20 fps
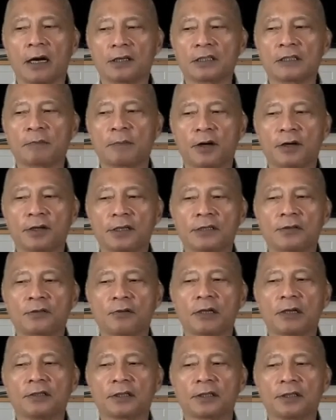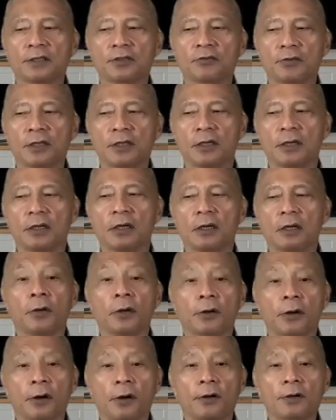hottest markets throughout the country,
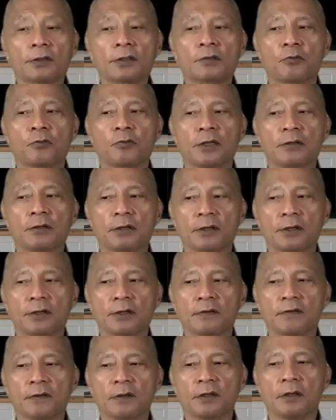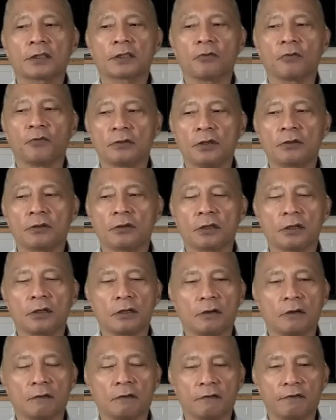regardless of where you live. So you can
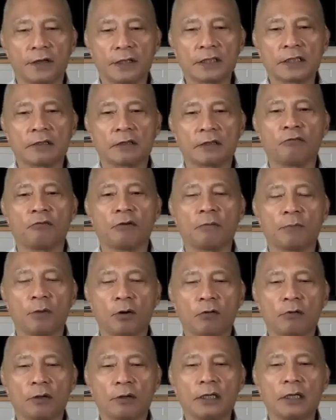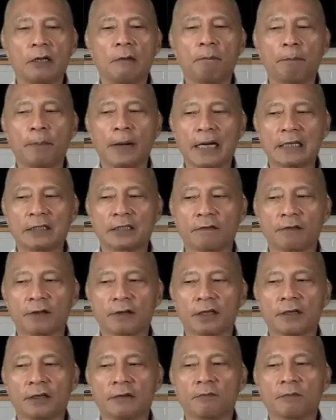just remotely,
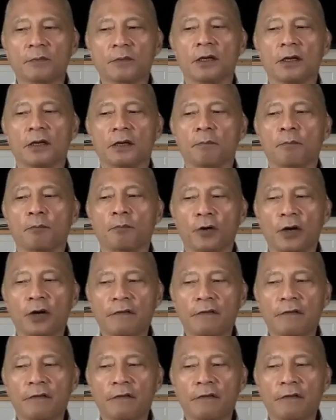passively in